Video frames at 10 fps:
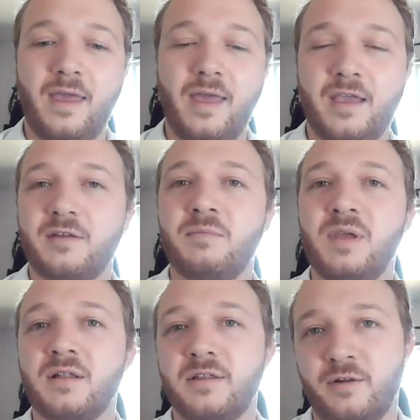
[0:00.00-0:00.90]
it can
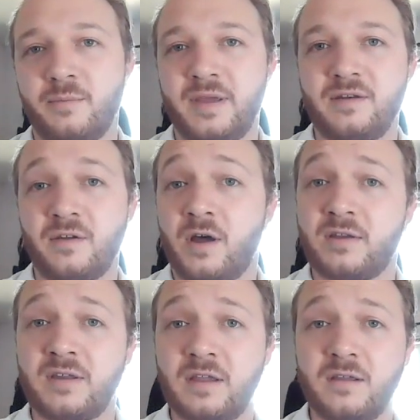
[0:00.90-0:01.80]
be a little bit
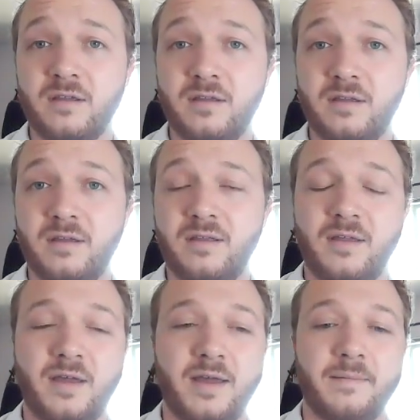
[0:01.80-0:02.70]
daunting
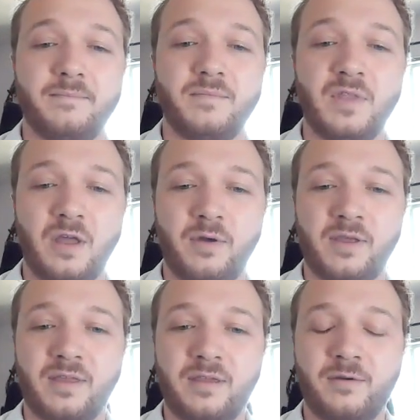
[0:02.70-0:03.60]
um,
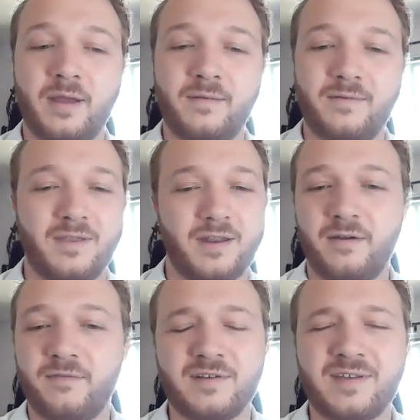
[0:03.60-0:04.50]
knowing that you you
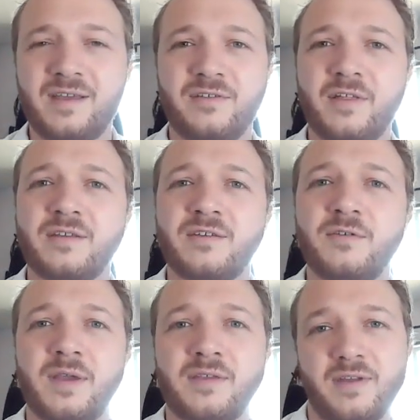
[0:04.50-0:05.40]
know if it takes you like
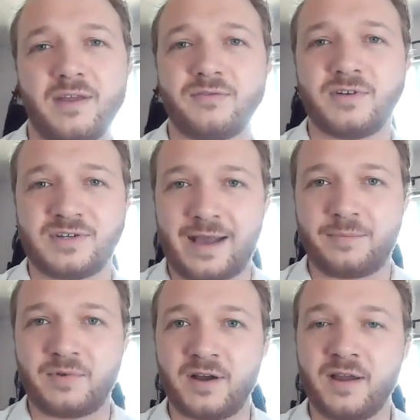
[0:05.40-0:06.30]
two weeks to get through a
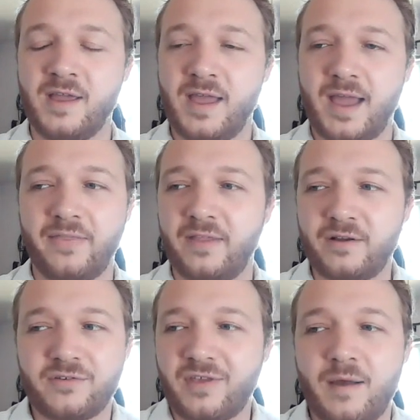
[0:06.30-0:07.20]
chapter and
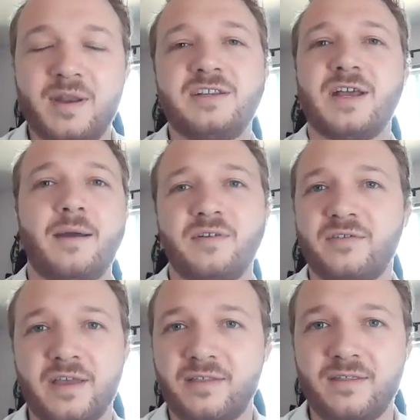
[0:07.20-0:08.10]
there's how many
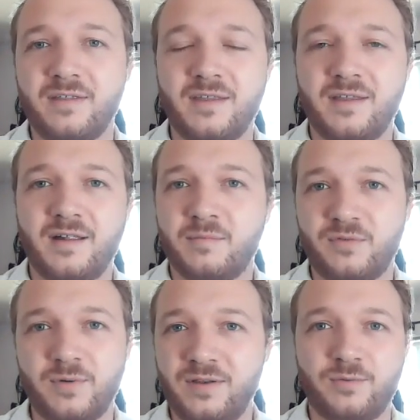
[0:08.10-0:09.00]
chapters like
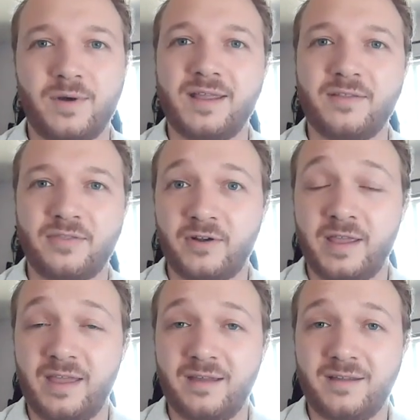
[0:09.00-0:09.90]
between 20 and
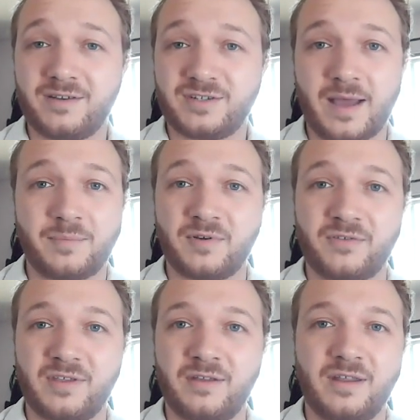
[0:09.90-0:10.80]
30
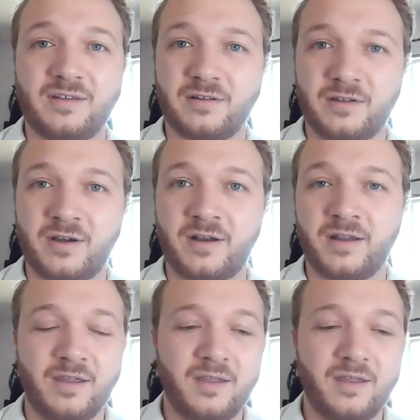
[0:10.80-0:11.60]
chapters that you need to learn